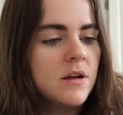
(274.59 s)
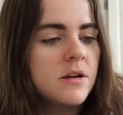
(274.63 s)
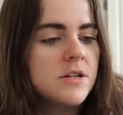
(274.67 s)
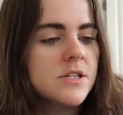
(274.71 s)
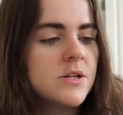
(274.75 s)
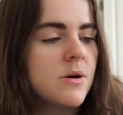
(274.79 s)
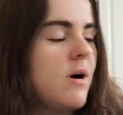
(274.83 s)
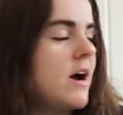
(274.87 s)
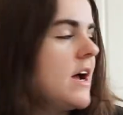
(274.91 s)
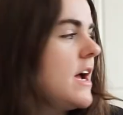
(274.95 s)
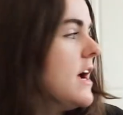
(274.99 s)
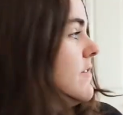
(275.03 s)

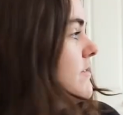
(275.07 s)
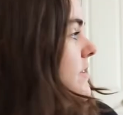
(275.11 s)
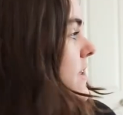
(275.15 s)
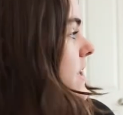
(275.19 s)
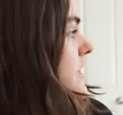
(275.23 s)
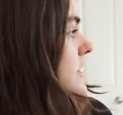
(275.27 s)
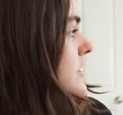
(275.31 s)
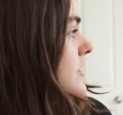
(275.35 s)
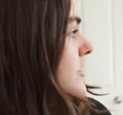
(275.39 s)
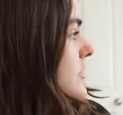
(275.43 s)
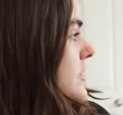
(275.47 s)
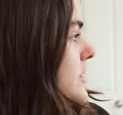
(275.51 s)
So I have
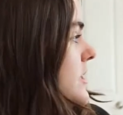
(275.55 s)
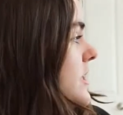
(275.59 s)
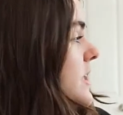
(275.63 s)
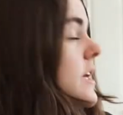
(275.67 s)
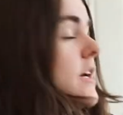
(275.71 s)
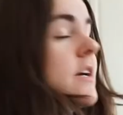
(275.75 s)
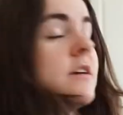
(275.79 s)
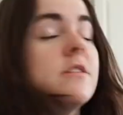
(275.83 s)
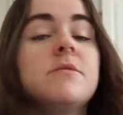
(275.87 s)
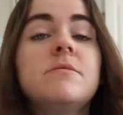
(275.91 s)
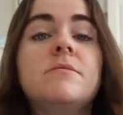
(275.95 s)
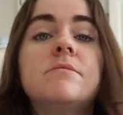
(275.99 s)
like literally
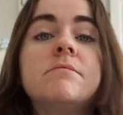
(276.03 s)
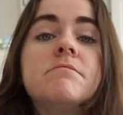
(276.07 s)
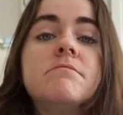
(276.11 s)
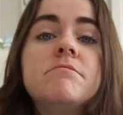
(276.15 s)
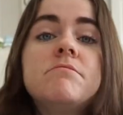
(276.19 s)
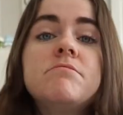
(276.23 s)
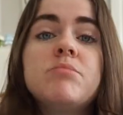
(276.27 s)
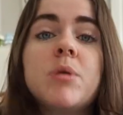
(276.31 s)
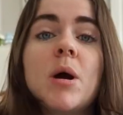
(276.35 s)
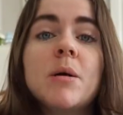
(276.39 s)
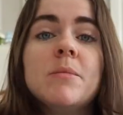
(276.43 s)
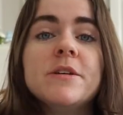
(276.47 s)
like
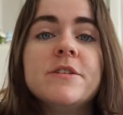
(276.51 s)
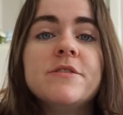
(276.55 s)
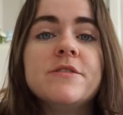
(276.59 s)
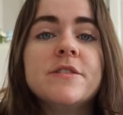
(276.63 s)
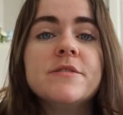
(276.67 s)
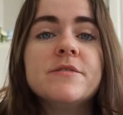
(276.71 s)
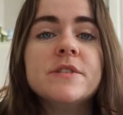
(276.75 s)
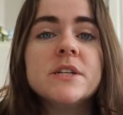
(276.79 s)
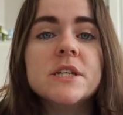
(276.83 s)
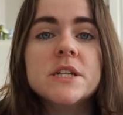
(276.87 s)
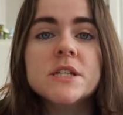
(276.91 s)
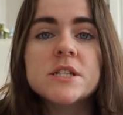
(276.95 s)
probably
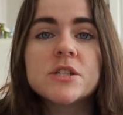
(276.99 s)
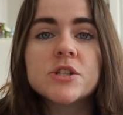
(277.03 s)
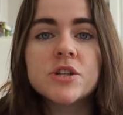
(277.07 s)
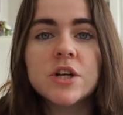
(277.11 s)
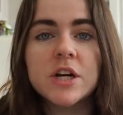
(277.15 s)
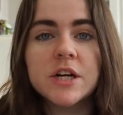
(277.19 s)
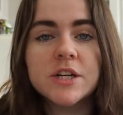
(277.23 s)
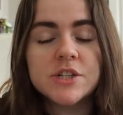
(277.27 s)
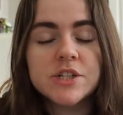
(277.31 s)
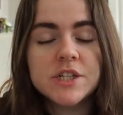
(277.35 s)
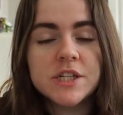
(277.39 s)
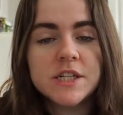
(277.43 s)
15
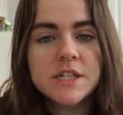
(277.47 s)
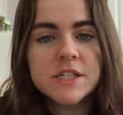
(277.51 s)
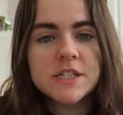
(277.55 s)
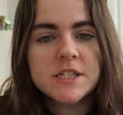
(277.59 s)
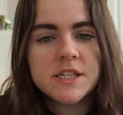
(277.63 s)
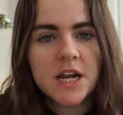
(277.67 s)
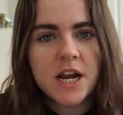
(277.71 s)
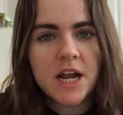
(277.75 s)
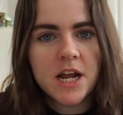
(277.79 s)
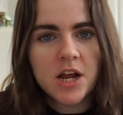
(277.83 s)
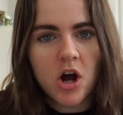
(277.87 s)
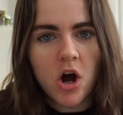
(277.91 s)
scrunchies
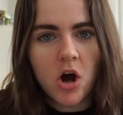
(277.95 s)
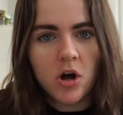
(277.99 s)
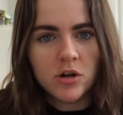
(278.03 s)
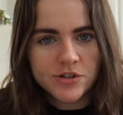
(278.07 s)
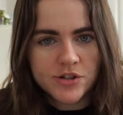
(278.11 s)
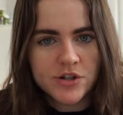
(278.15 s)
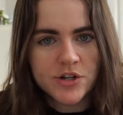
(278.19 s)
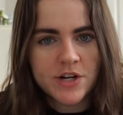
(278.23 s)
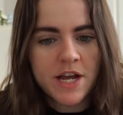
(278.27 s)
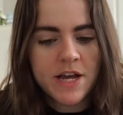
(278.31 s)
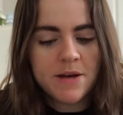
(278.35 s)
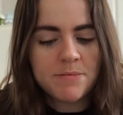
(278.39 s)
that I
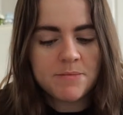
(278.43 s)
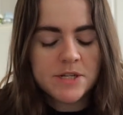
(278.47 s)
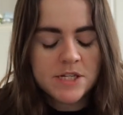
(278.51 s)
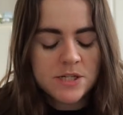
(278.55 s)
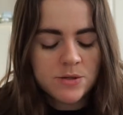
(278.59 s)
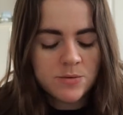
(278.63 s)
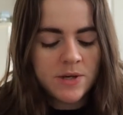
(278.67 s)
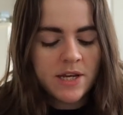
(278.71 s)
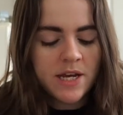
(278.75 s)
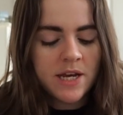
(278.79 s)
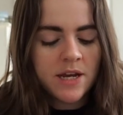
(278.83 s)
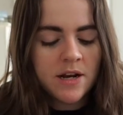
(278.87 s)
alternate
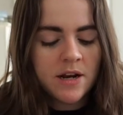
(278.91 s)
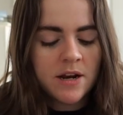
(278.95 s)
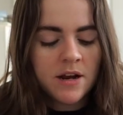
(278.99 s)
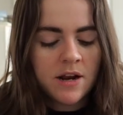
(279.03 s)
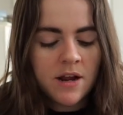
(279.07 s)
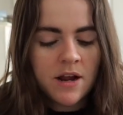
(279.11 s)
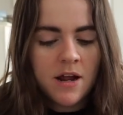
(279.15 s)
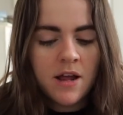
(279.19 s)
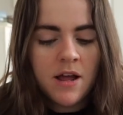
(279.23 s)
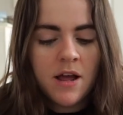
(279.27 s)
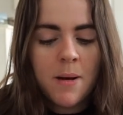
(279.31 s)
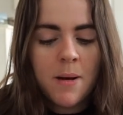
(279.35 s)
between,
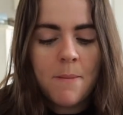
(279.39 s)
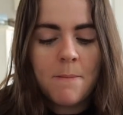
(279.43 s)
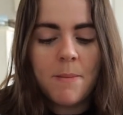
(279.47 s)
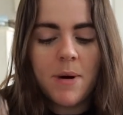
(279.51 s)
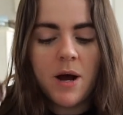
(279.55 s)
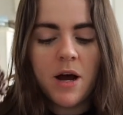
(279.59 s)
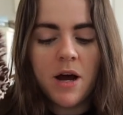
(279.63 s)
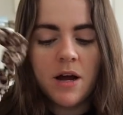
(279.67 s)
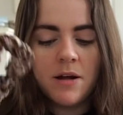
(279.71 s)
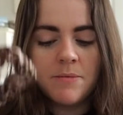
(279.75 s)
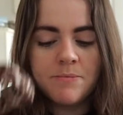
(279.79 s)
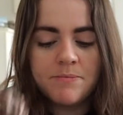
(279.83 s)

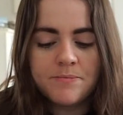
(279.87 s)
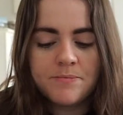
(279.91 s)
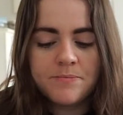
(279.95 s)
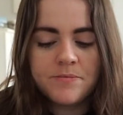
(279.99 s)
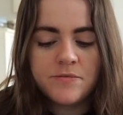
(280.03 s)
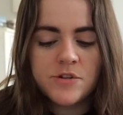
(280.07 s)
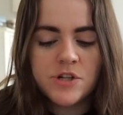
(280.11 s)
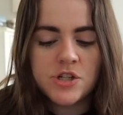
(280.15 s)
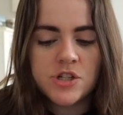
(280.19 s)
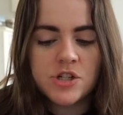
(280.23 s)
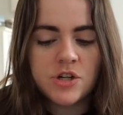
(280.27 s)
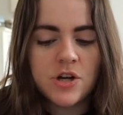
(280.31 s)
but
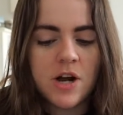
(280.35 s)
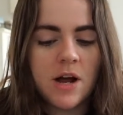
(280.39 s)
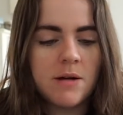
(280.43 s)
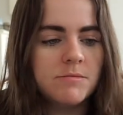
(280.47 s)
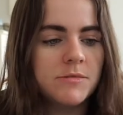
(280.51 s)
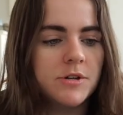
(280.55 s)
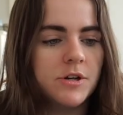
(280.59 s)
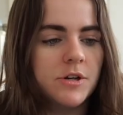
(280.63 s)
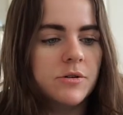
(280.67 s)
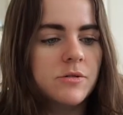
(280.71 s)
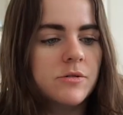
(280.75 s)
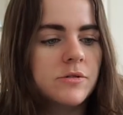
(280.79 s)
just
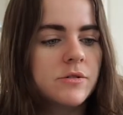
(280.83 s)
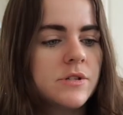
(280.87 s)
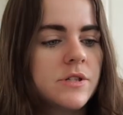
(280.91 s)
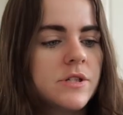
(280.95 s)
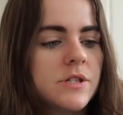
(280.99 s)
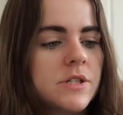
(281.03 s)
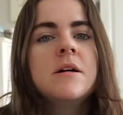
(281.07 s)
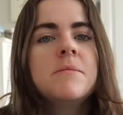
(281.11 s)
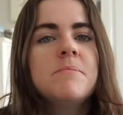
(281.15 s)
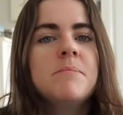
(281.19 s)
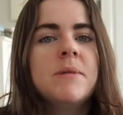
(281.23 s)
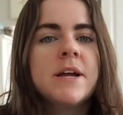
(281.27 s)
grab
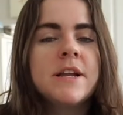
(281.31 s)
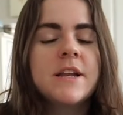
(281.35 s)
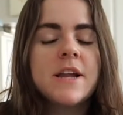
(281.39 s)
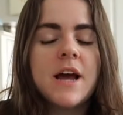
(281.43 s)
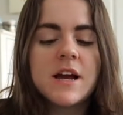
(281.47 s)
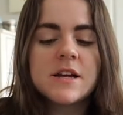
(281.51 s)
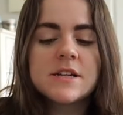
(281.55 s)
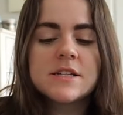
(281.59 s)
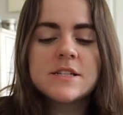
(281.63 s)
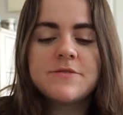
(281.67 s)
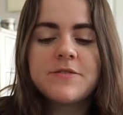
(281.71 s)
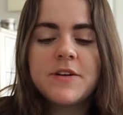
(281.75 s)
those. My
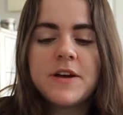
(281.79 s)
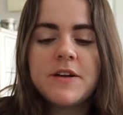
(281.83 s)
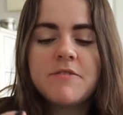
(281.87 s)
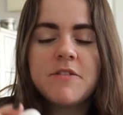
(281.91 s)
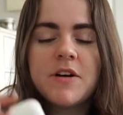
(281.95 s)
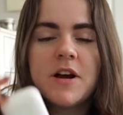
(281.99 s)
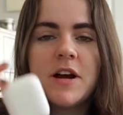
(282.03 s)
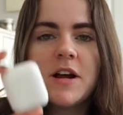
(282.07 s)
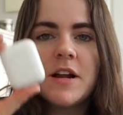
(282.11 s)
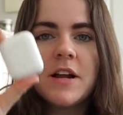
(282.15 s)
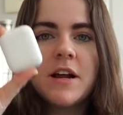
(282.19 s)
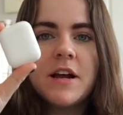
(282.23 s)
next
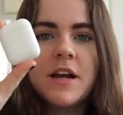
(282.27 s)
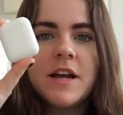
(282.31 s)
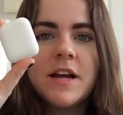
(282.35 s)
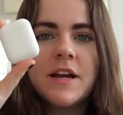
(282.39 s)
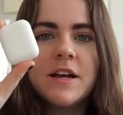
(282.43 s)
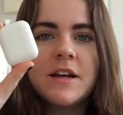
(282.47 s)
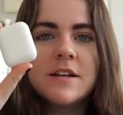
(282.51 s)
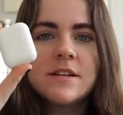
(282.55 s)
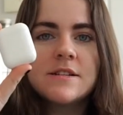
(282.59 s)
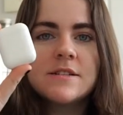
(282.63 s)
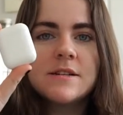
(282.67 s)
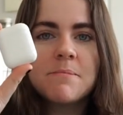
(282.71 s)
favorite
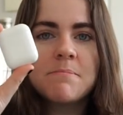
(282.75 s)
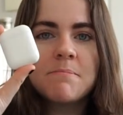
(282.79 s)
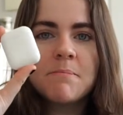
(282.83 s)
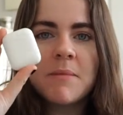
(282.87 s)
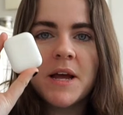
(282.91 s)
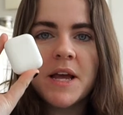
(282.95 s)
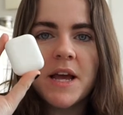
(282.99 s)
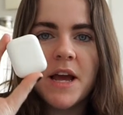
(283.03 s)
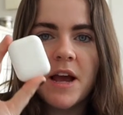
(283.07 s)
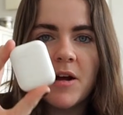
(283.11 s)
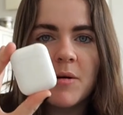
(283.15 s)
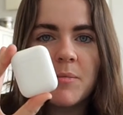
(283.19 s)
is
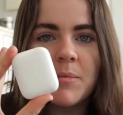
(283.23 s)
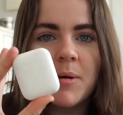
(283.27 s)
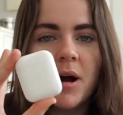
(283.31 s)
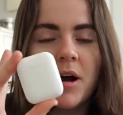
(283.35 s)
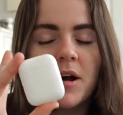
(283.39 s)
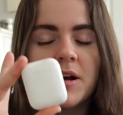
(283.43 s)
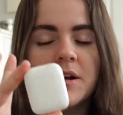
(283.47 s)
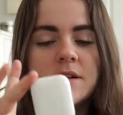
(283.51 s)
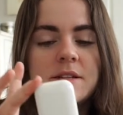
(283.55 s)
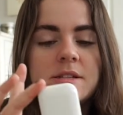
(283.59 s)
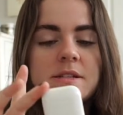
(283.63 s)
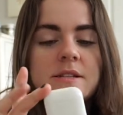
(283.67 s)
my
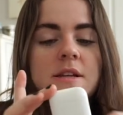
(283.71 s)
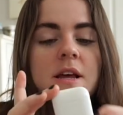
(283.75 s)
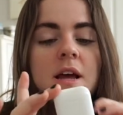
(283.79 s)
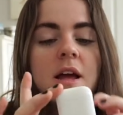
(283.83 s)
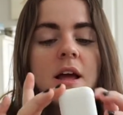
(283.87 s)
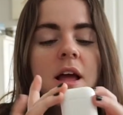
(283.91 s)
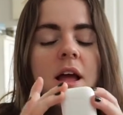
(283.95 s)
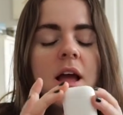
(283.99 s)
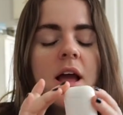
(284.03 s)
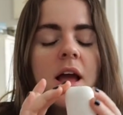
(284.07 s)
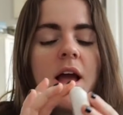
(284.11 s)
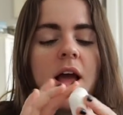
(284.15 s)
AirPods,
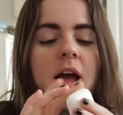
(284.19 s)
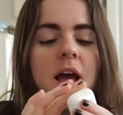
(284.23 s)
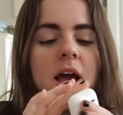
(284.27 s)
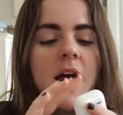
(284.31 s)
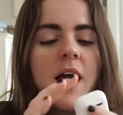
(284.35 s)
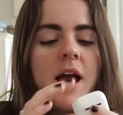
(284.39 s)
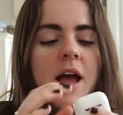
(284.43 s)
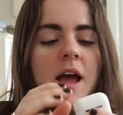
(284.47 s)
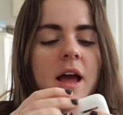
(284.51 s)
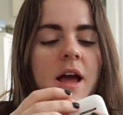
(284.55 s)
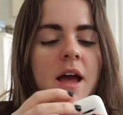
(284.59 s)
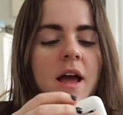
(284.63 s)

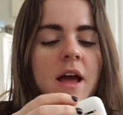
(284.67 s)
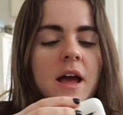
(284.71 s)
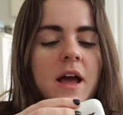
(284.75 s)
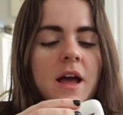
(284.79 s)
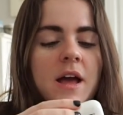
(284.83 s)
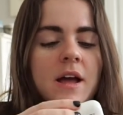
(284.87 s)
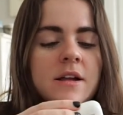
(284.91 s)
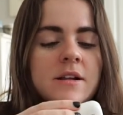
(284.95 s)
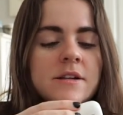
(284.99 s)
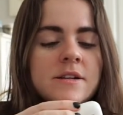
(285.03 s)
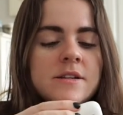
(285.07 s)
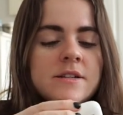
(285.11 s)

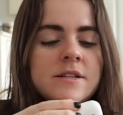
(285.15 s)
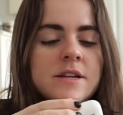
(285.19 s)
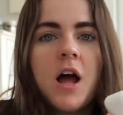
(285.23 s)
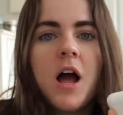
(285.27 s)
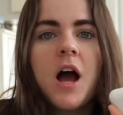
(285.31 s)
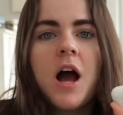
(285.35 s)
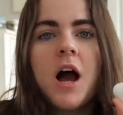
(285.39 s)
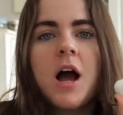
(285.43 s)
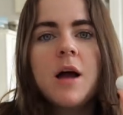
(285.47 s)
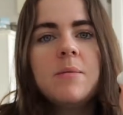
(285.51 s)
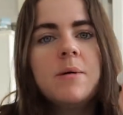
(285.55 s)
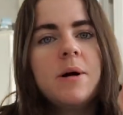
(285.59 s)
and
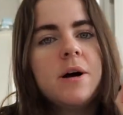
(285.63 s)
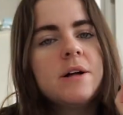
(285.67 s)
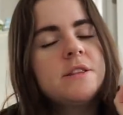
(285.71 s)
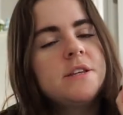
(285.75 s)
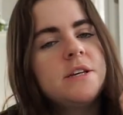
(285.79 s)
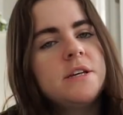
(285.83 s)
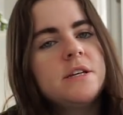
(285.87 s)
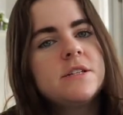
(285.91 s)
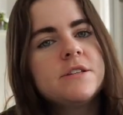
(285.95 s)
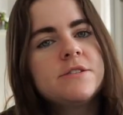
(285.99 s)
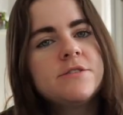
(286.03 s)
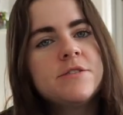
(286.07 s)
I bought
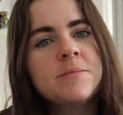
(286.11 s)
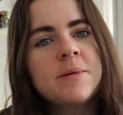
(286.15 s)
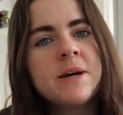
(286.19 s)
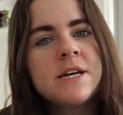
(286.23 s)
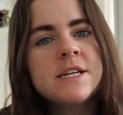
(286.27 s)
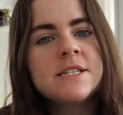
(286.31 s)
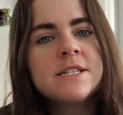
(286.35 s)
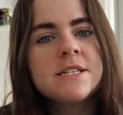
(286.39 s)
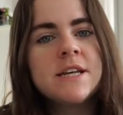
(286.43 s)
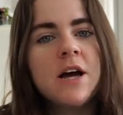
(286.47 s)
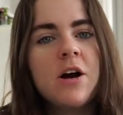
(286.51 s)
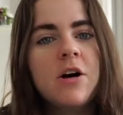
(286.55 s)
these for
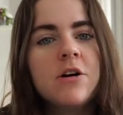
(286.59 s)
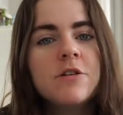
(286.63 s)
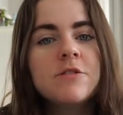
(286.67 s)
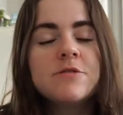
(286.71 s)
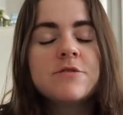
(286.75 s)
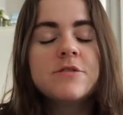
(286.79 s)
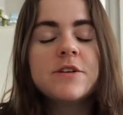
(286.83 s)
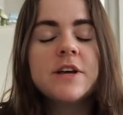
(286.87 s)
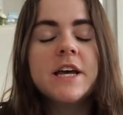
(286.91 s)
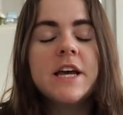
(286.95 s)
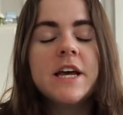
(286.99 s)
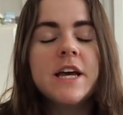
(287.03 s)
myself
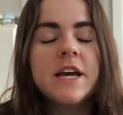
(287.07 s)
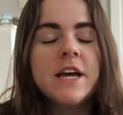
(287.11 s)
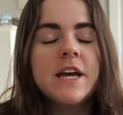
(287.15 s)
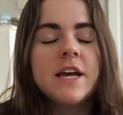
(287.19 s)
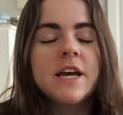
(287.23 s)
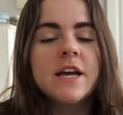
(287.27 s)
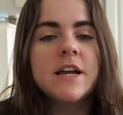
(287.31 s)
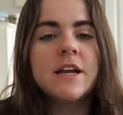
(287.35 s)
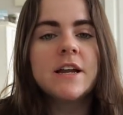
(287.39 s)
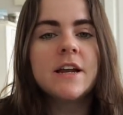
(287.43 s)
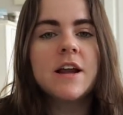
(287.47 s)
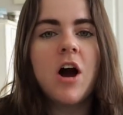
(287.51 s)

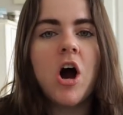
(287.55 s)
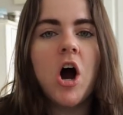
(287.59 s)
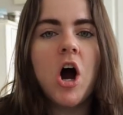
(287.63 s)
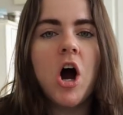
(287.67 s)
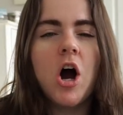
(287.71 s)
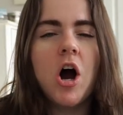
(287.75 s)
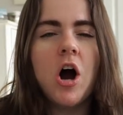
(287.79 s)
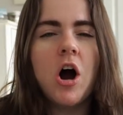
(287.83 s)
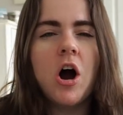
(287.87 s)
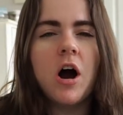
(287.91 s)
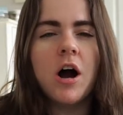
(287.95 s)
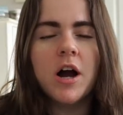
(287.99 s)
in
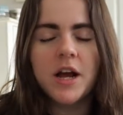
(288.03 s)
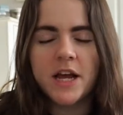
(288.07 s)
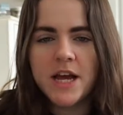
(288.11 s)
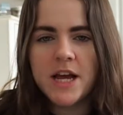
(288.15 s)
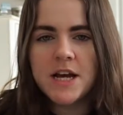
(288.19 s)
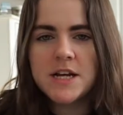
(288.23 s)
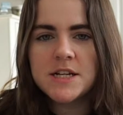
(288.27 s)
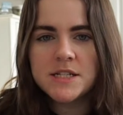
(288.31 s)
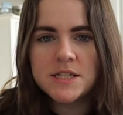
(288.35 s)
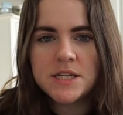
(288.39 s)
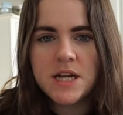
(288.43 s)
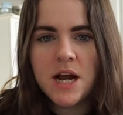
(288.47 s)

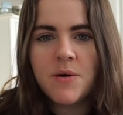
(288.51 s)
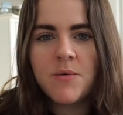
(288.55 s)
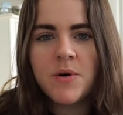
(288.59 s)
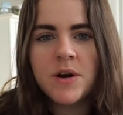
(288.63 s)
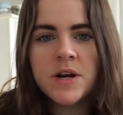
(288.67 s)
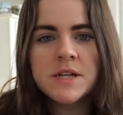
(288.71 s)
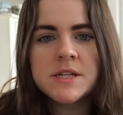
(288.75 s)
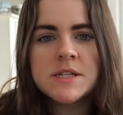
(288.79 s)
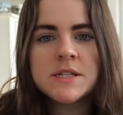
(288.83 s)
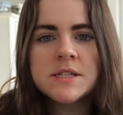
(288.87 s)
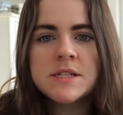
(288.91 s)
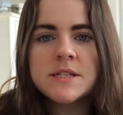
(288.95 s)
August, I
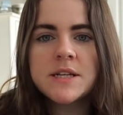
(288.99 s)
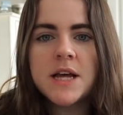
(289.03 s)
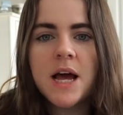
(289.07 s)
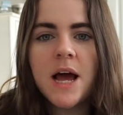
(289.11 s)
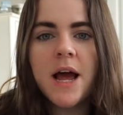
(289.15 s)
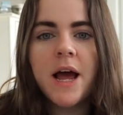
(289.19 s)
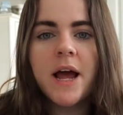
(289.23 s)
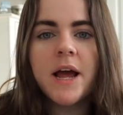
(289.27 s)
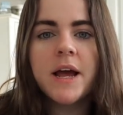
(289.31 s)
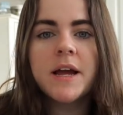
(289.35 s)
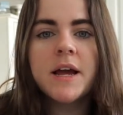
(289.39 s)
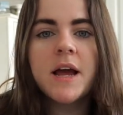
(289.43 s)
want to
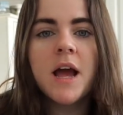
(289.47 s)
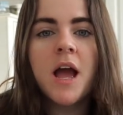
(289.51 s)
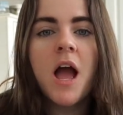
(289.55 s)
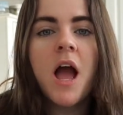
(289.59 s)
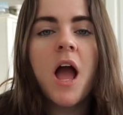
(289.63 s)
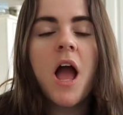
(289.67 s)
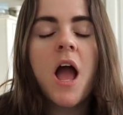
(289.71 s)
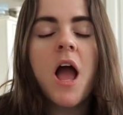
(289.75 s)
say,